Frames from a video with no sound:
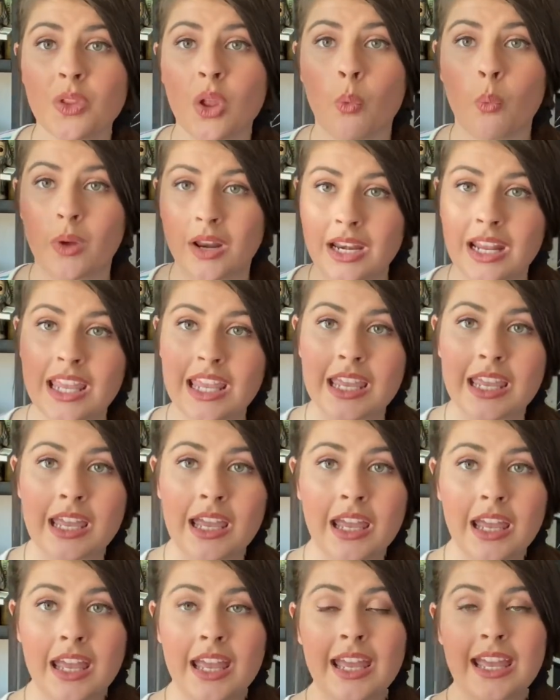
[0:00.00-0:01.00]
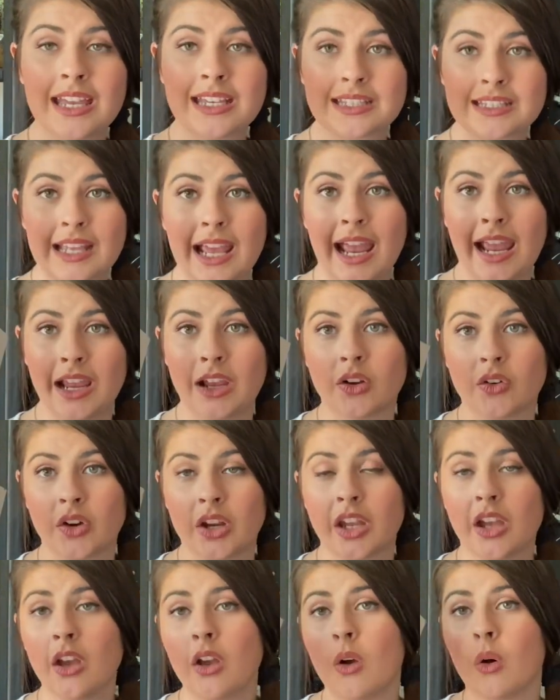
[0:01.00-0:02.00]
When he is
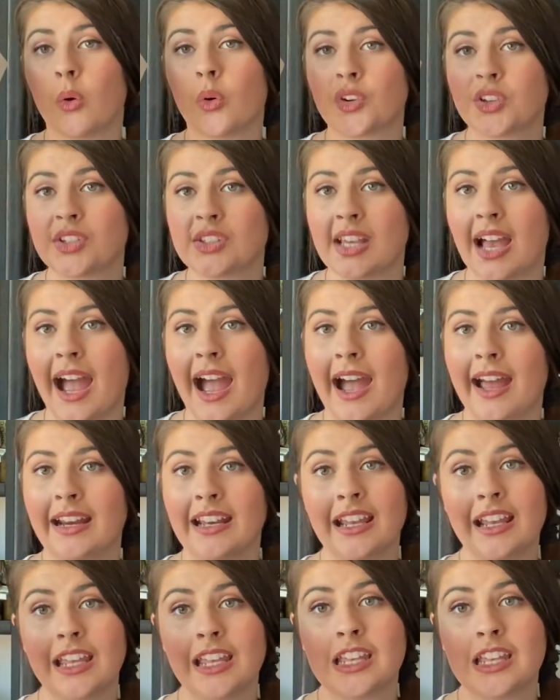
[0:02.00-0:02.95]
angry or sad,